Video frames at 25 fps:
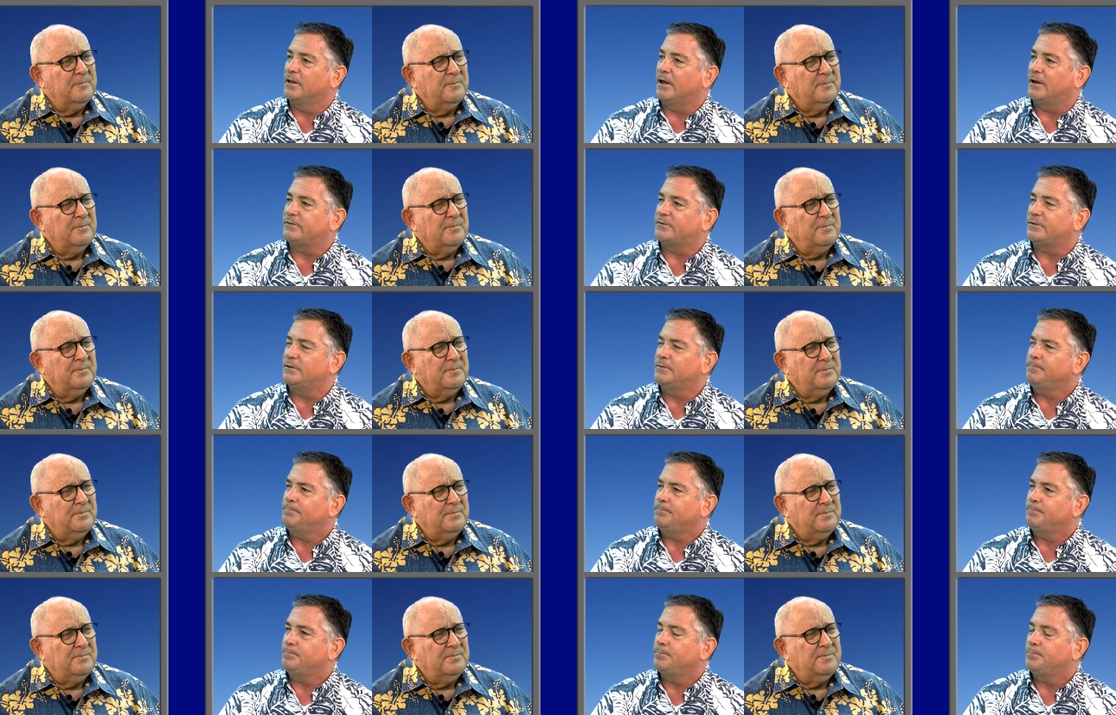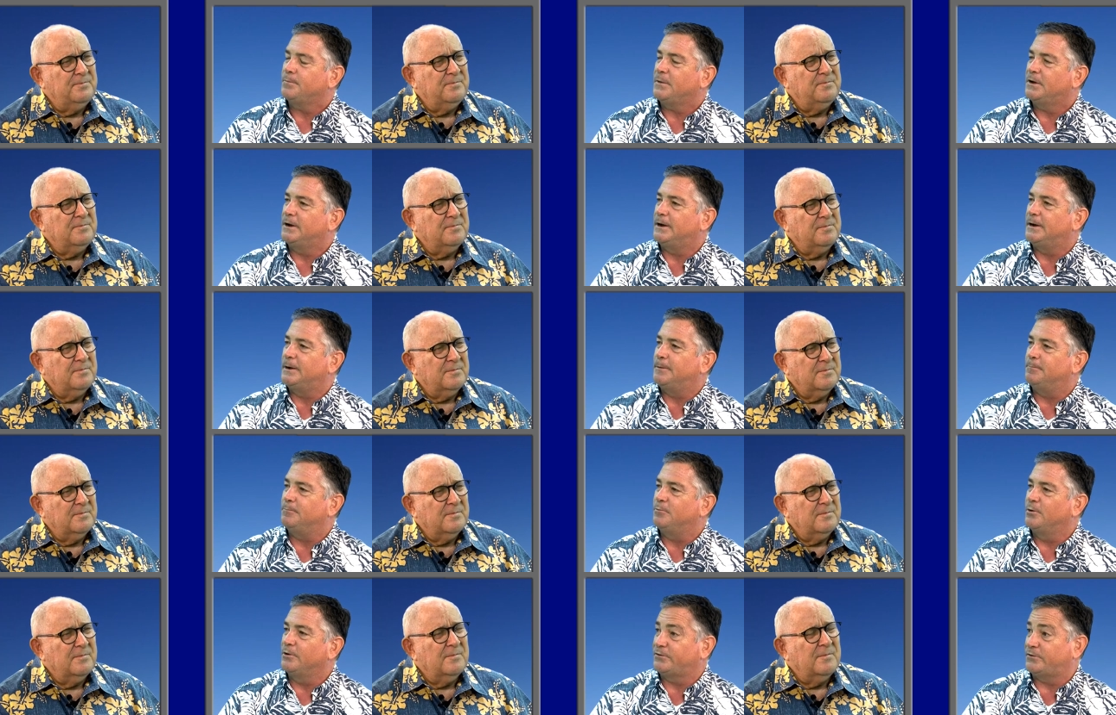Speaker 1: a lesson.
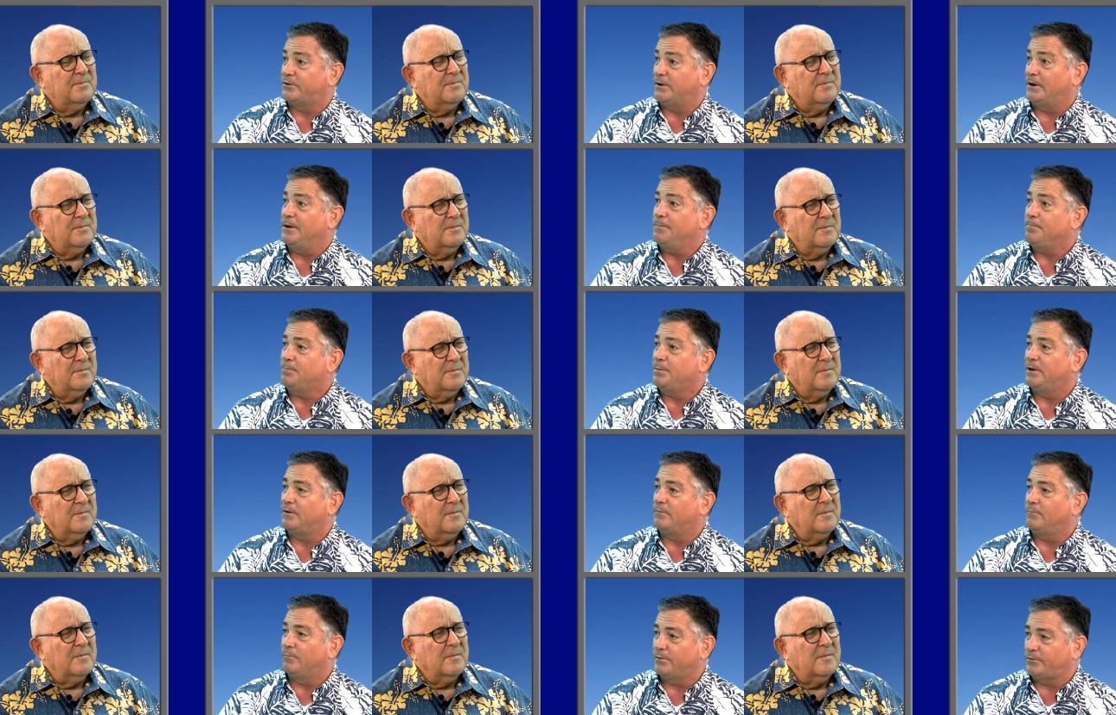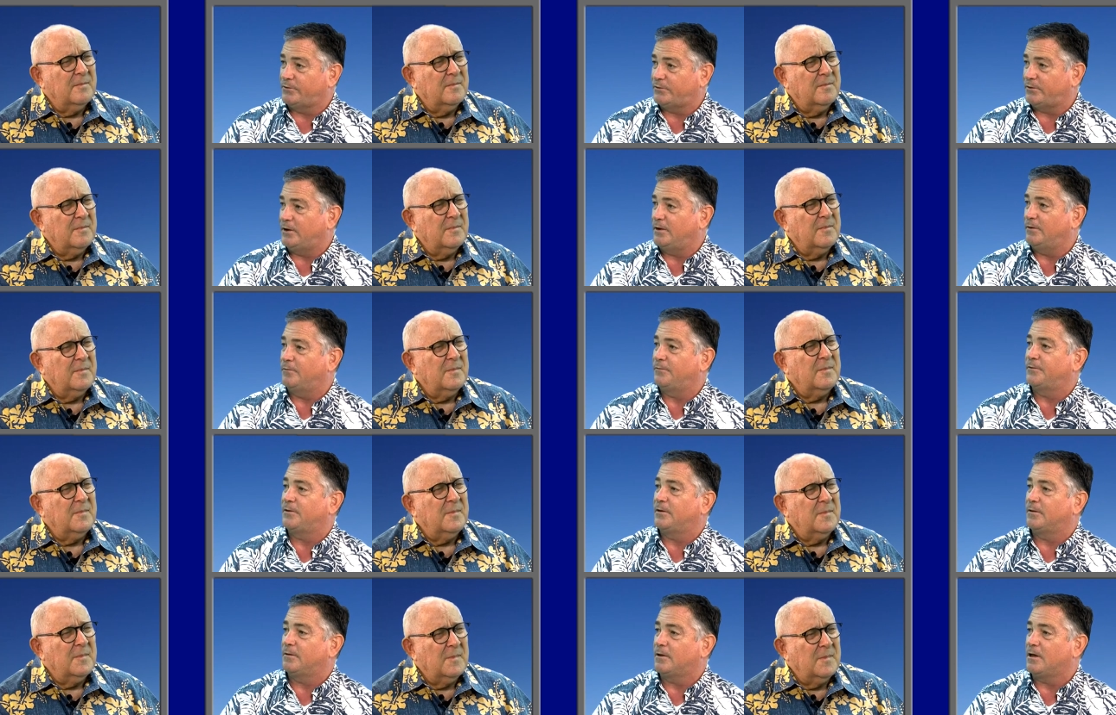We'll see, but we'll see if
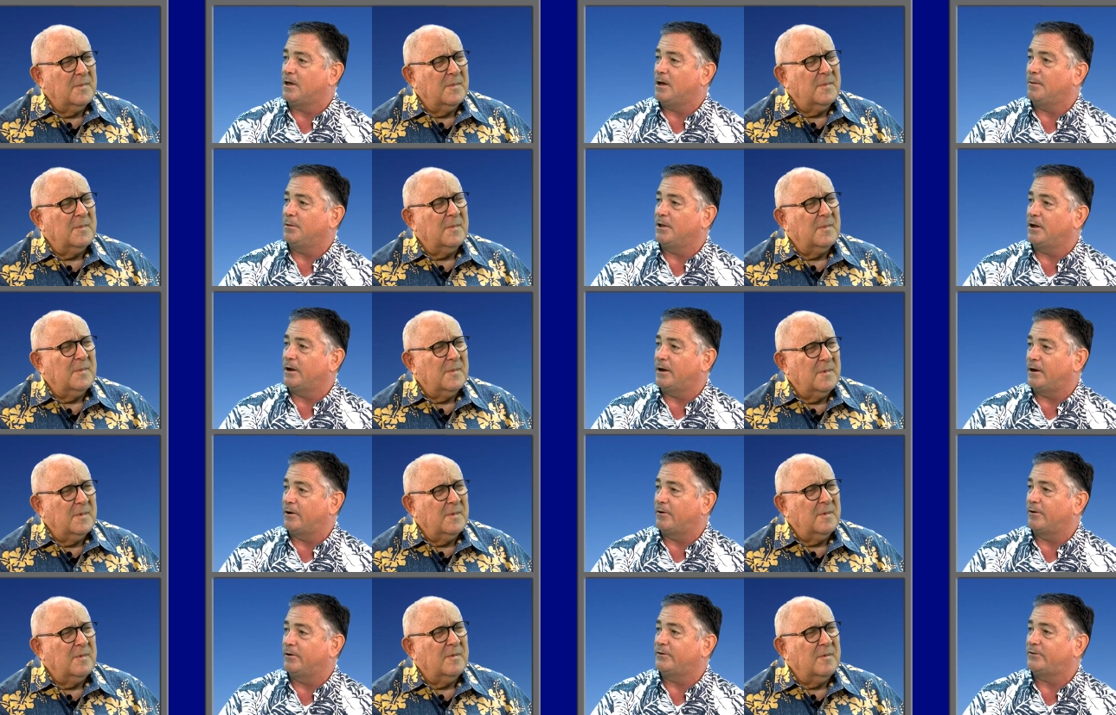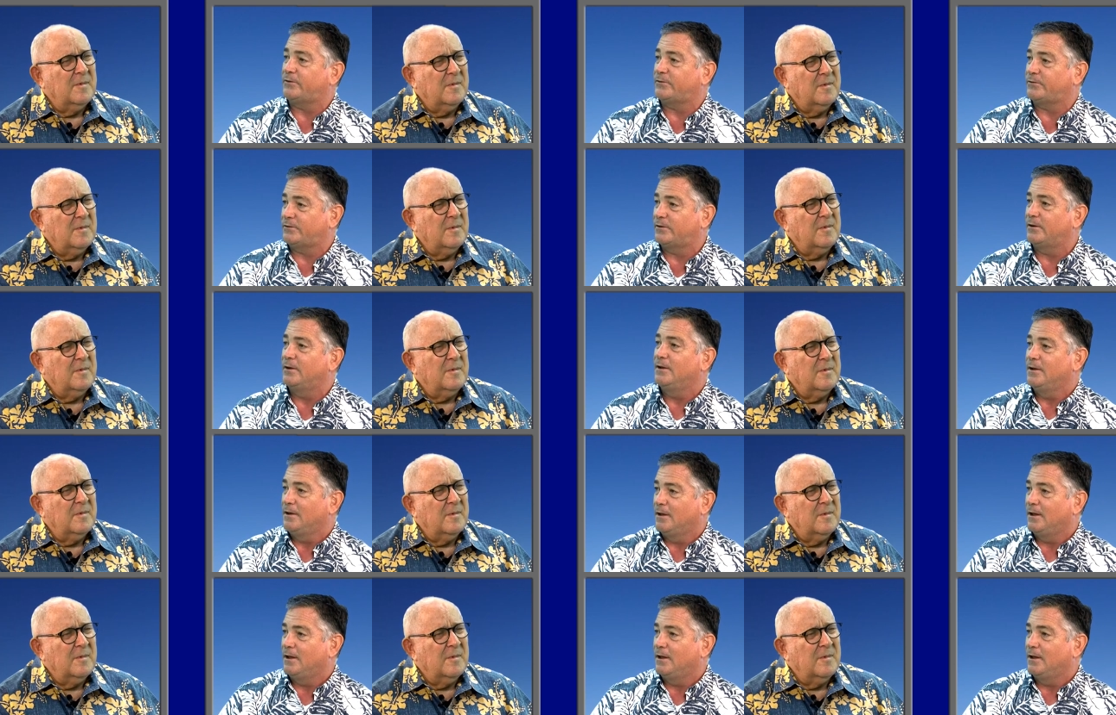Kamala Harris